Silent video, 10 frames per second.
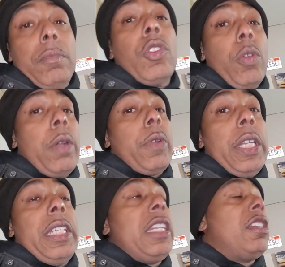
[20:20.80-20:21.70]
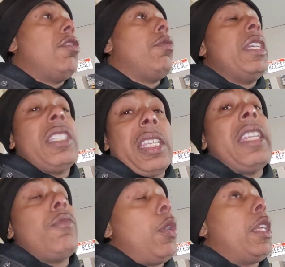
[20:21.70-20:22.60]
doing what it needed to do. He said
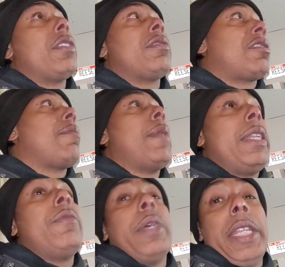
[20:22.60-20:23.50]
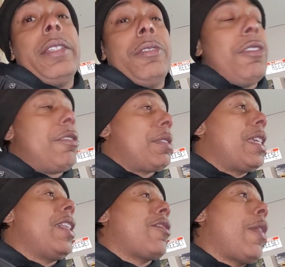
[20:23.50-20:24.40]
he won some money with it, you know what I'm
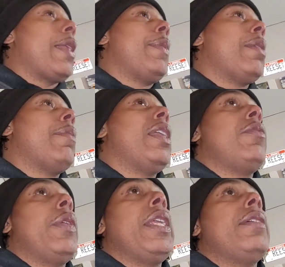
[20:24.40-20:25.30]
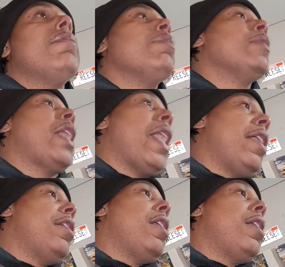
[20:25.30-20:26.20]
saying? Quite a bit of money with it,
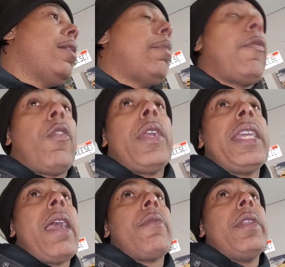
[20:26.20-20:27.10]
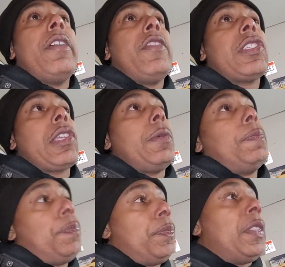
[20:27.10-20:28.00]
and uh, before he got rid of it.
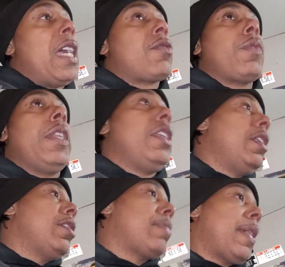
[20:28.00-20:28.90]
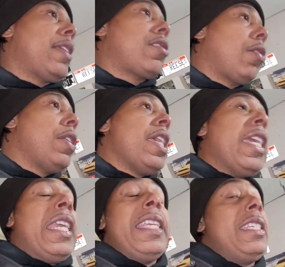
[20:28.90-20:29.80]
So that's what it is, man. So
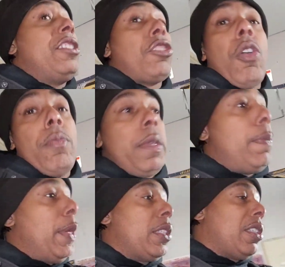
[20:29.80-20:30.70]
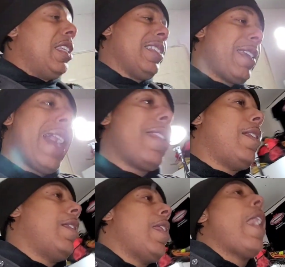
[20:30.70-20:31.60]
he showed me pictures. He's got a
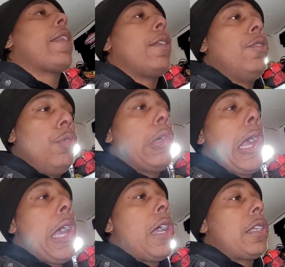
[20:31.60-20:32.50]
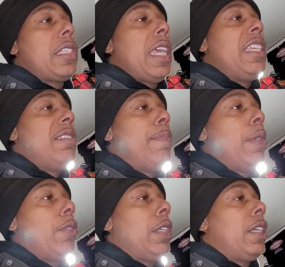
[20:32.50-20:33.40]
lot of new cars that he's
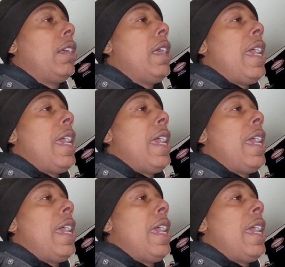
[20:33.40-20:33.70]
building